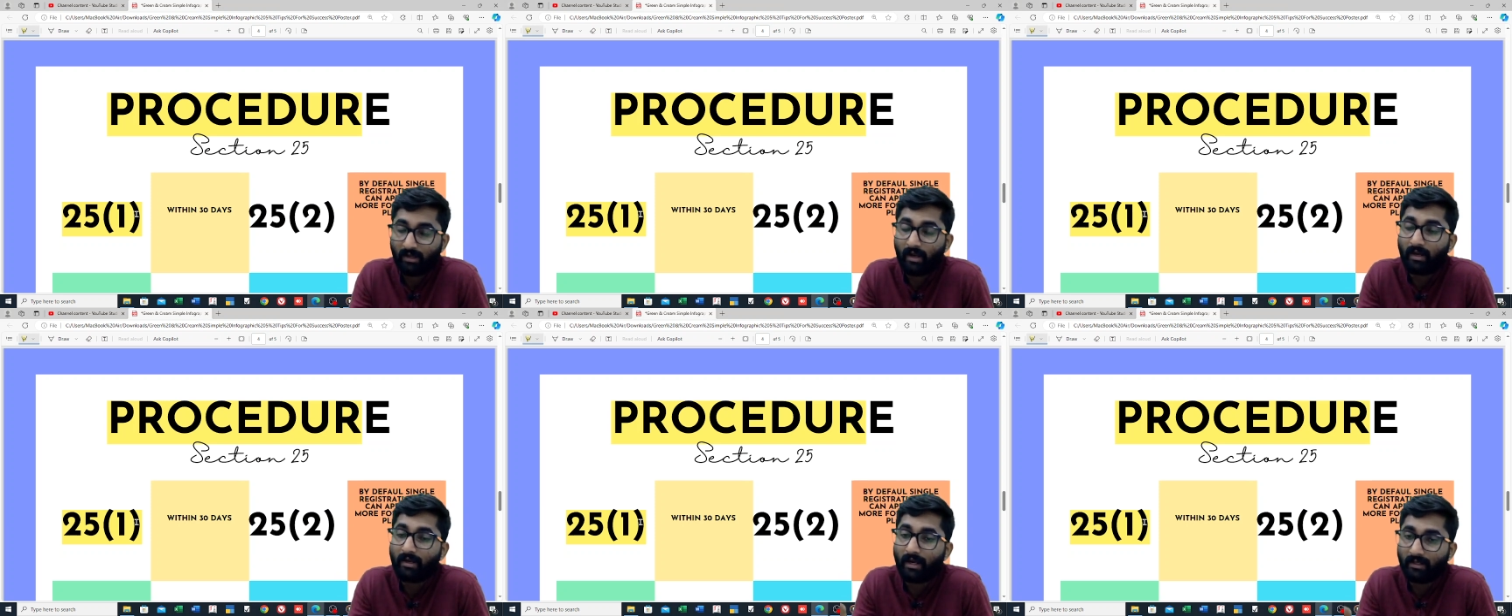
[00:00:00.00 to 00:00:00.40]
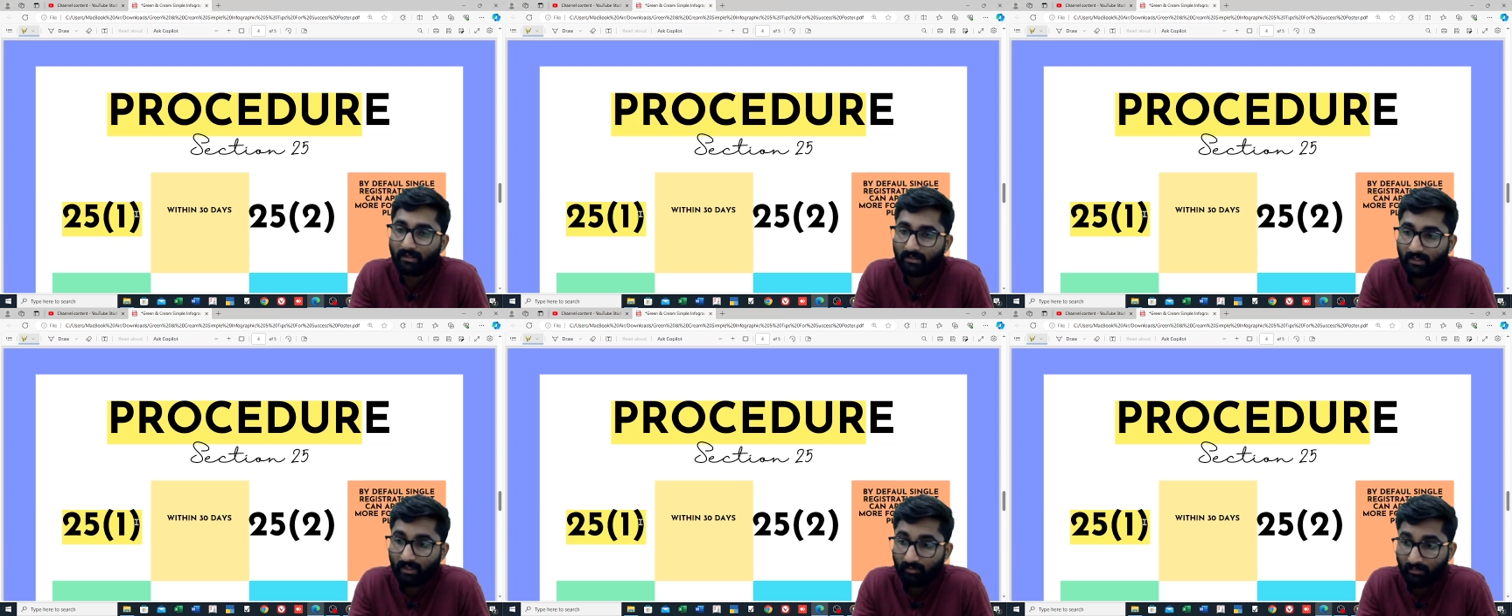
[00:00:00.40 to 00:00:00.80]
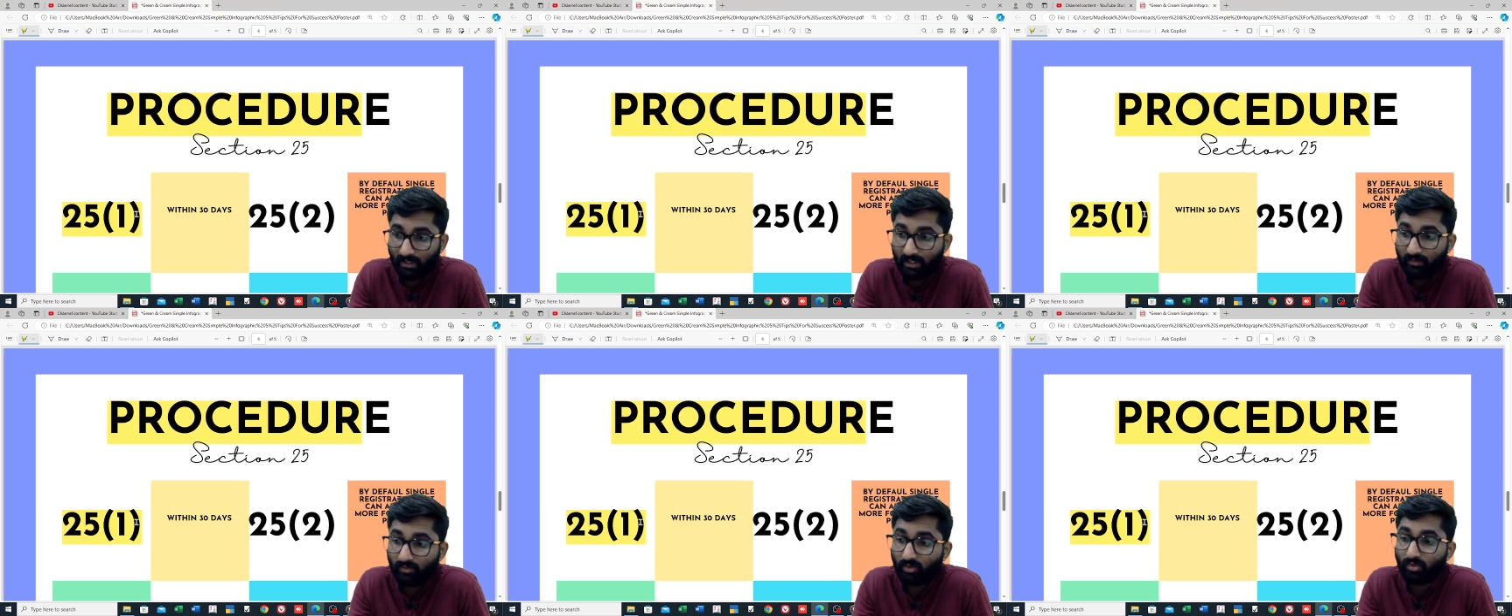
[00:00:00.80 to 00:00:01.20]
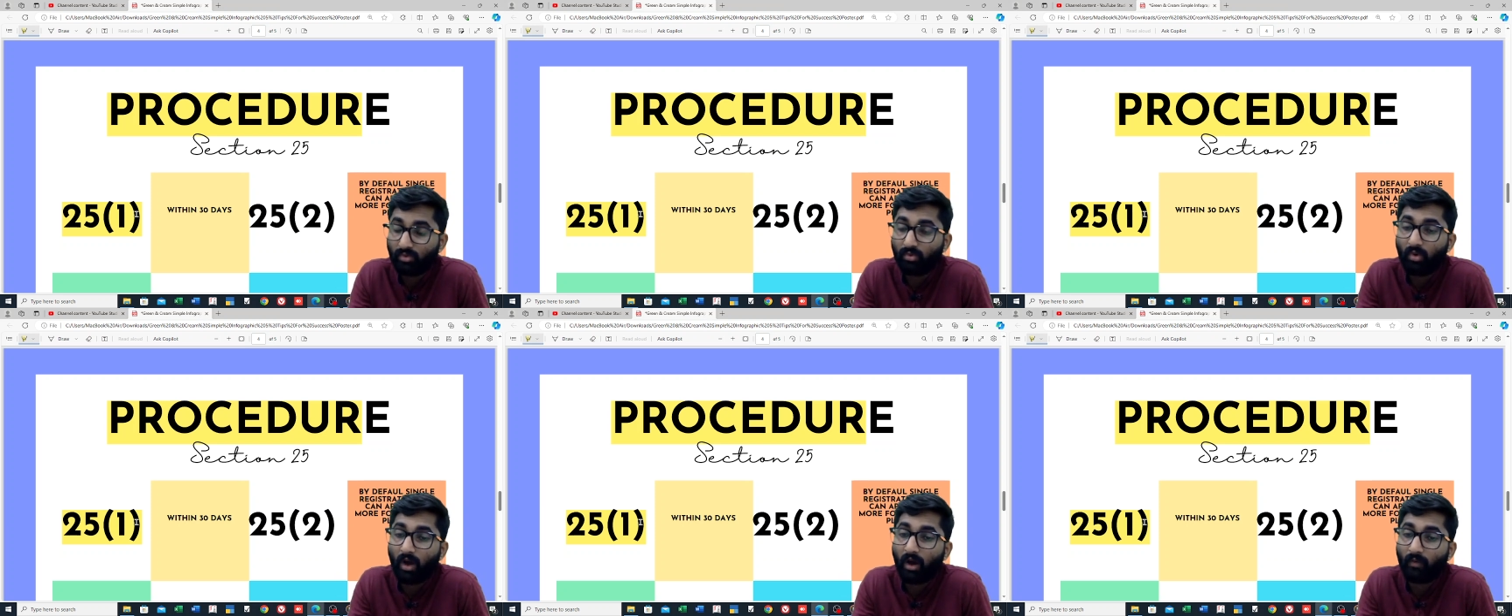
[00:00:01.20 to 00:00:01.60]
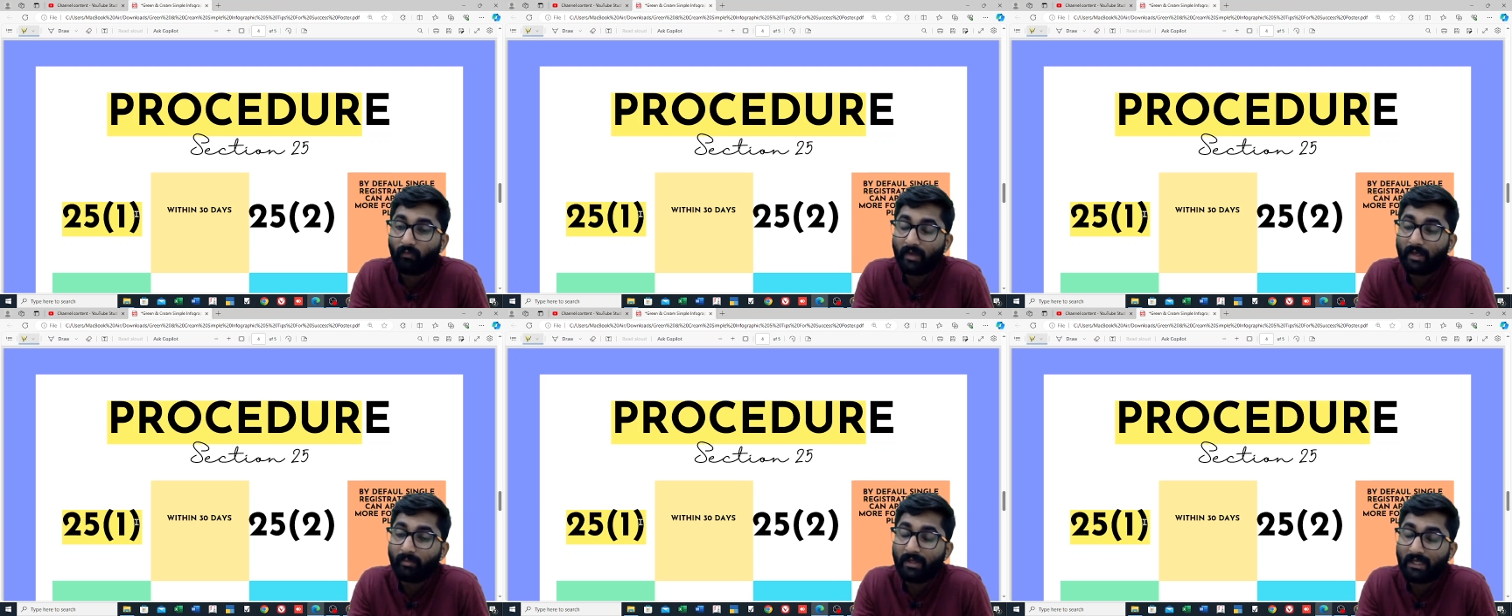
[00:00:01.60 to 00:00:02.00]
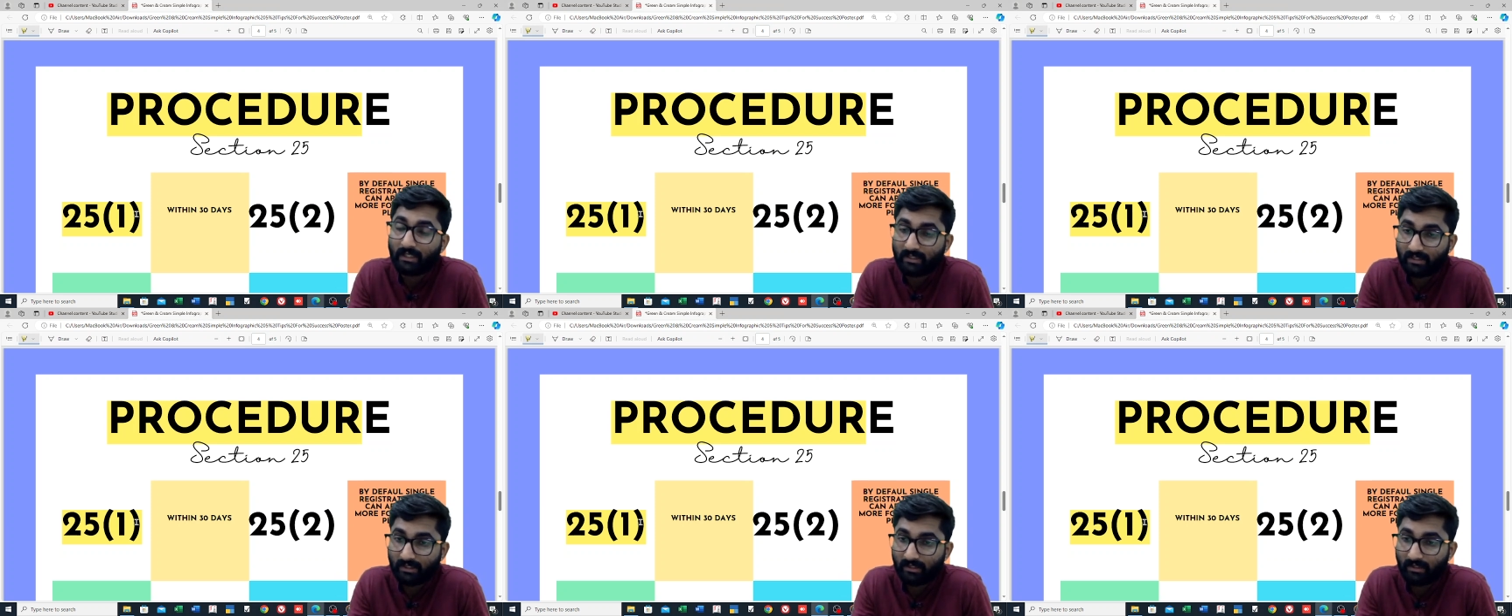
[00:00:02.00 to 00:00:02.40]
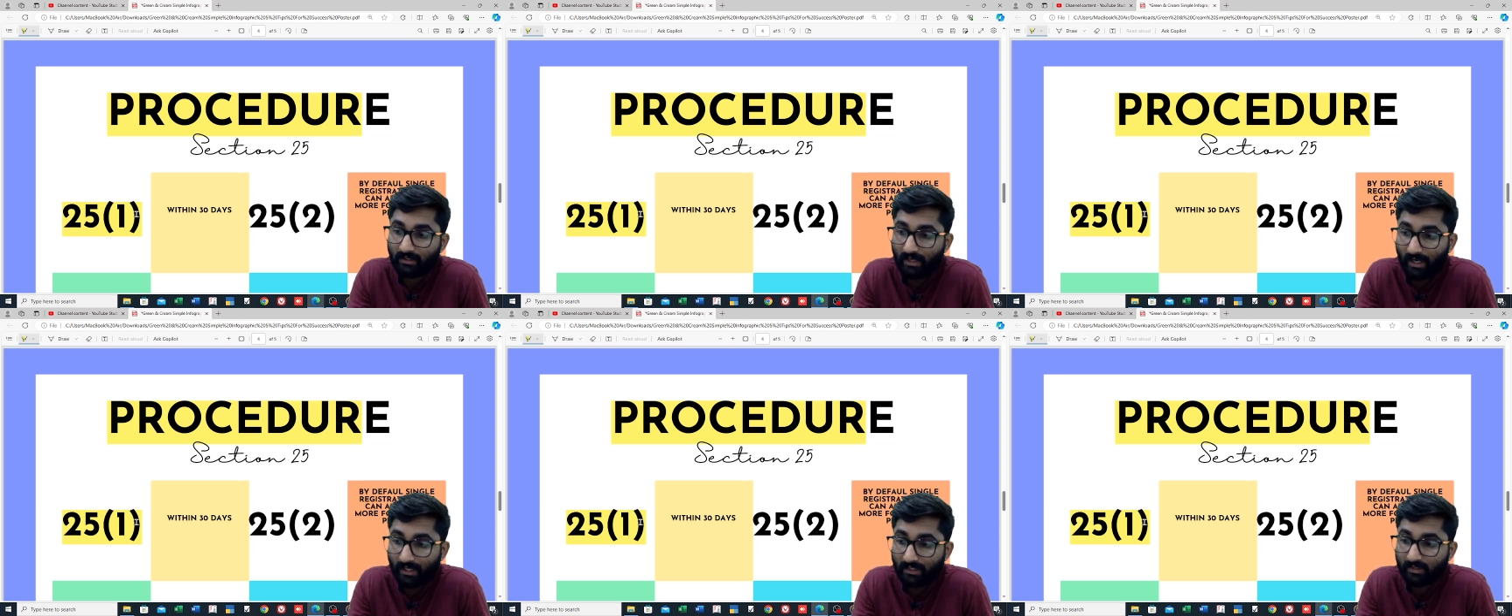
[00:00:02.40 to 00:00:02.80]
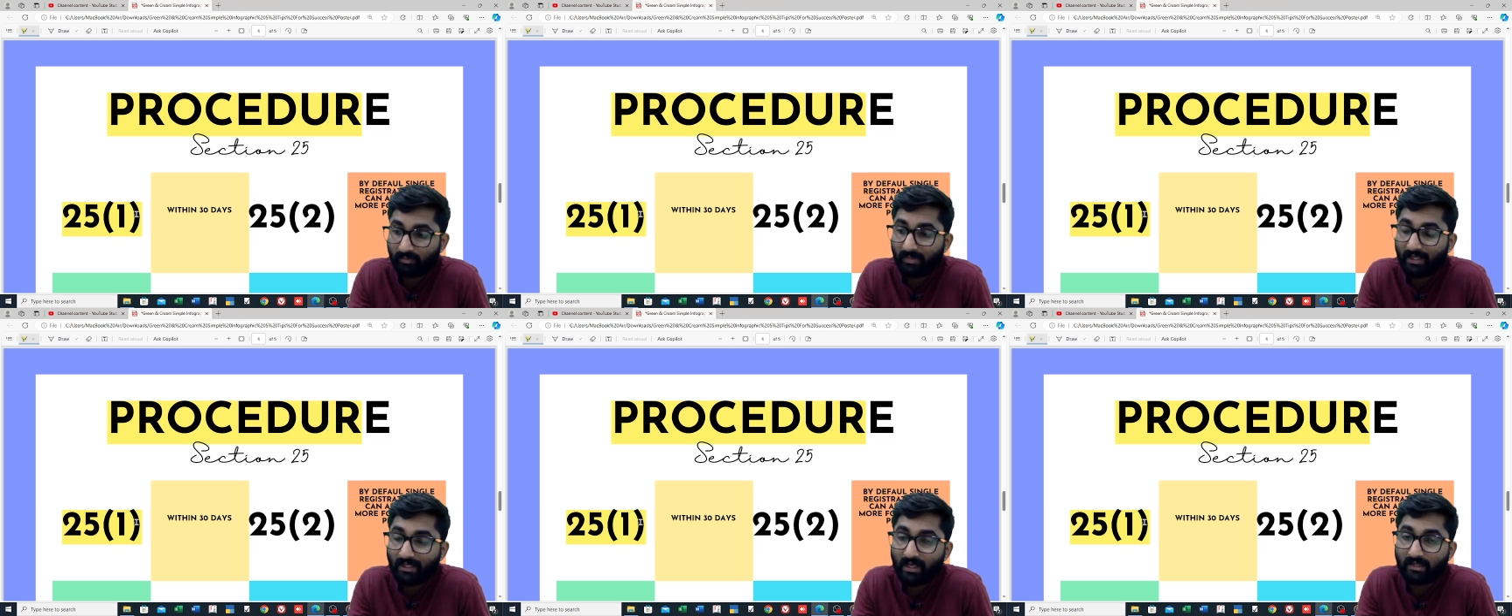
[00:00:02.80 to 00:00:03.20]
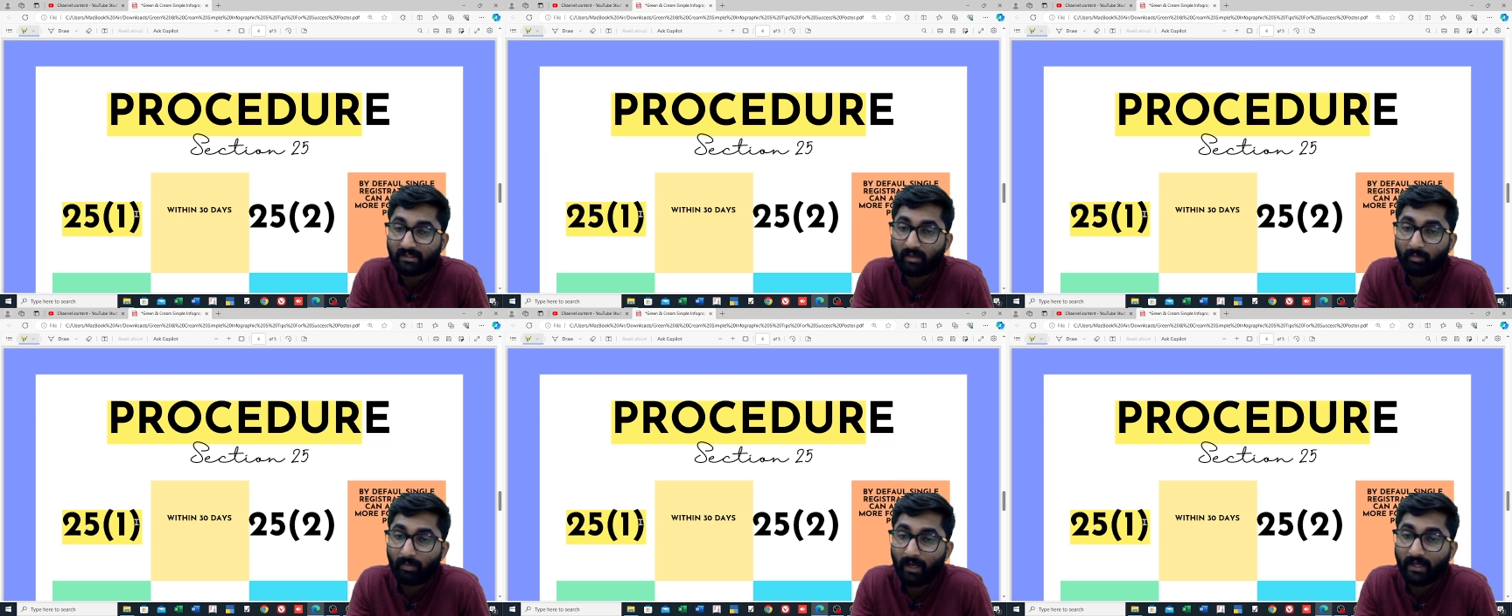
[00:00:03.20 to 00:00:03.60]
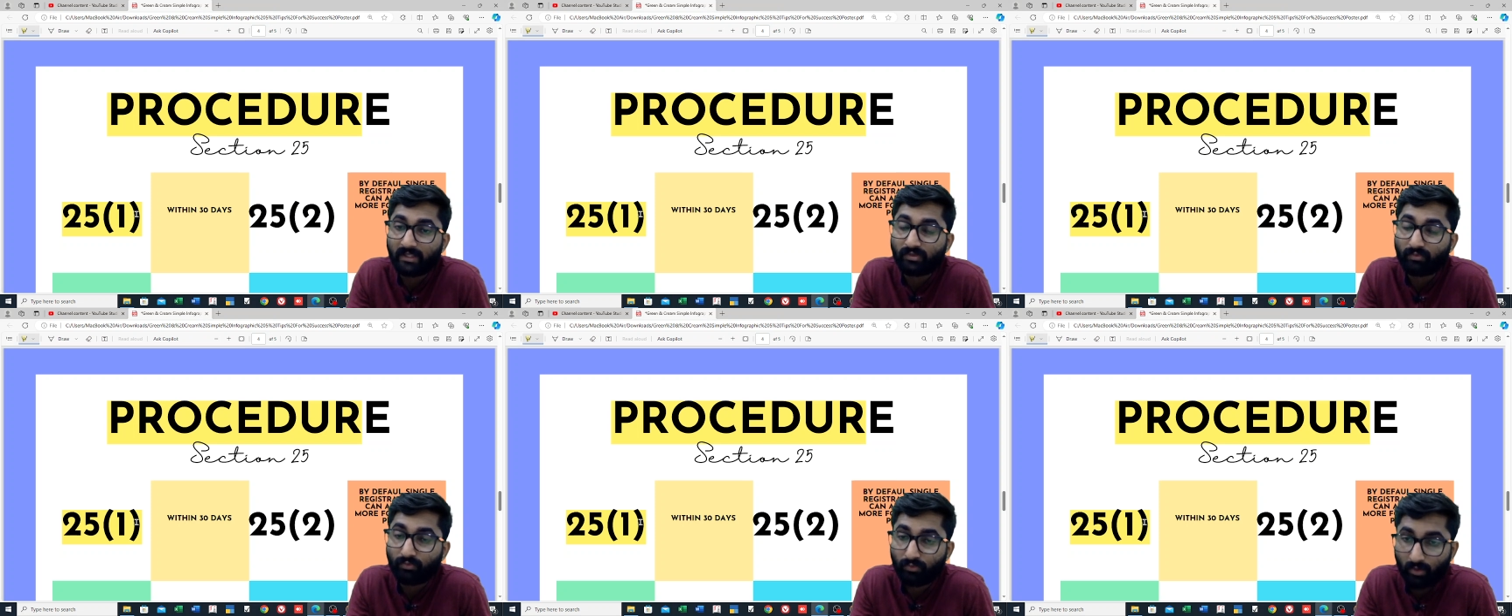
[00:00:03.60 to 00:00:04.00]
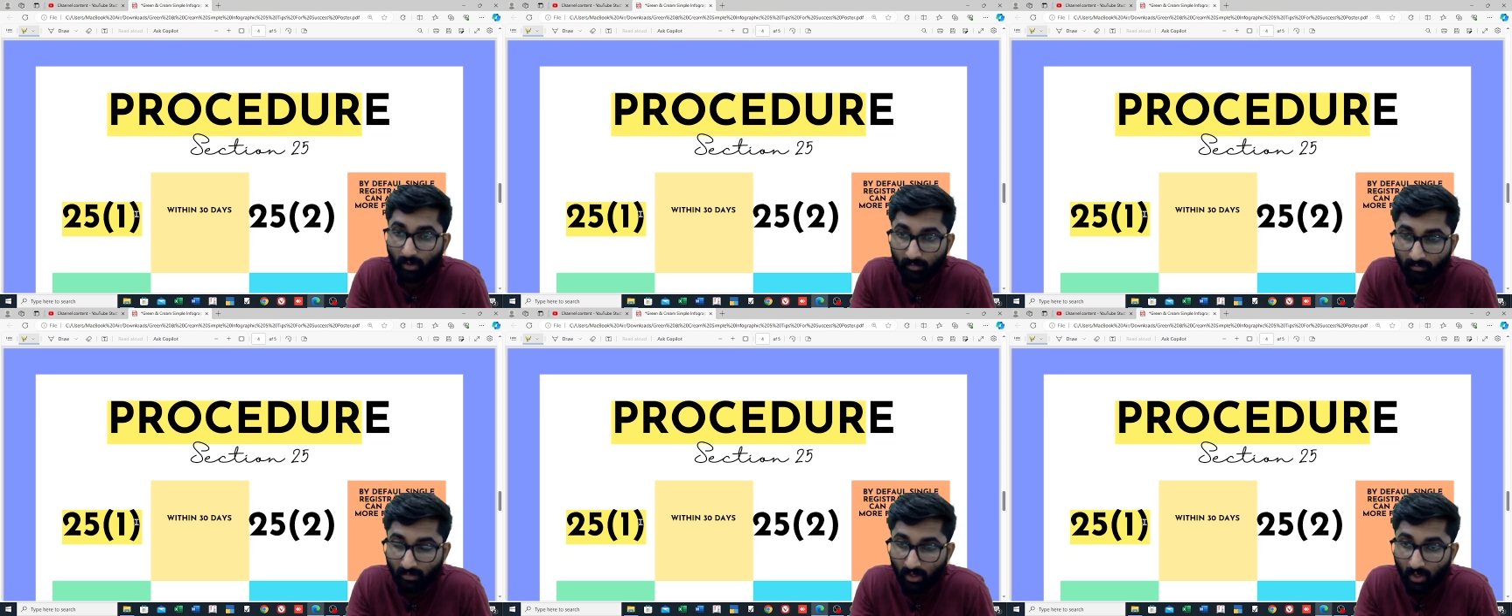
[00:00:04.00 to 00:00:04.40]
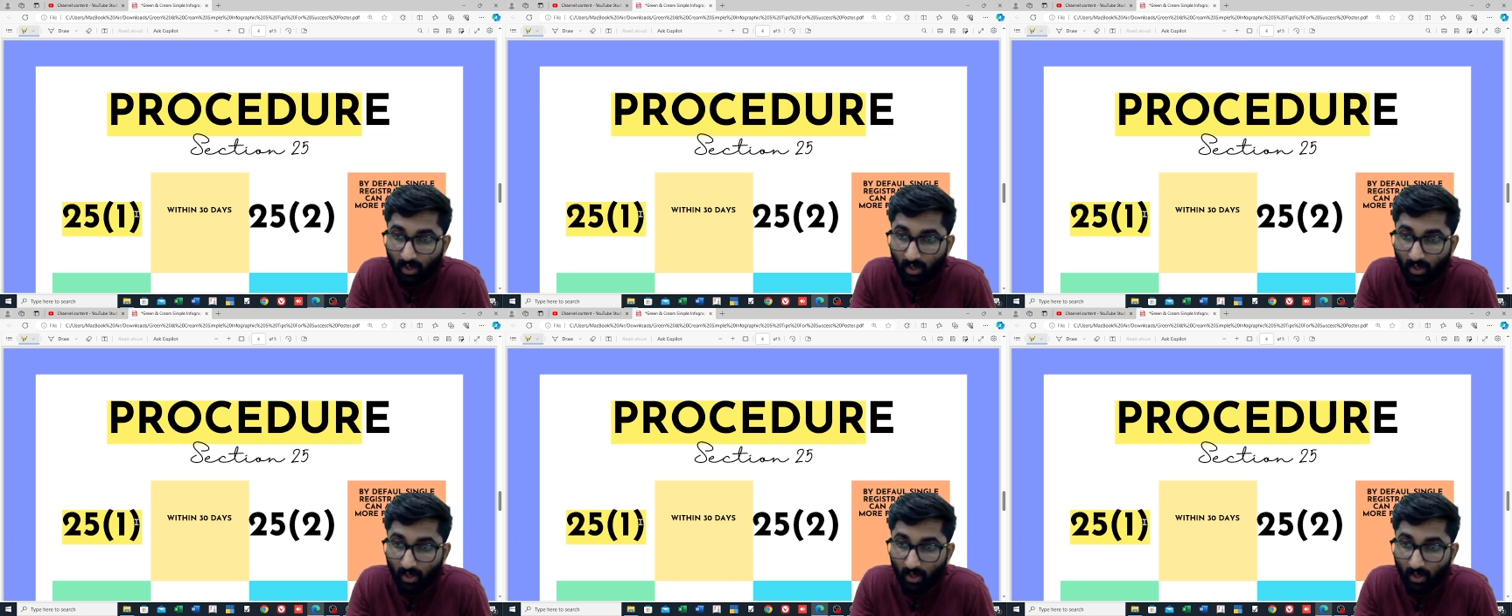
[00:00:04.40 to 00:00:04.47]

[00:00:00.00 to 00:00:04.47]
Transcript: and at the same time you will be considered as making supplies from,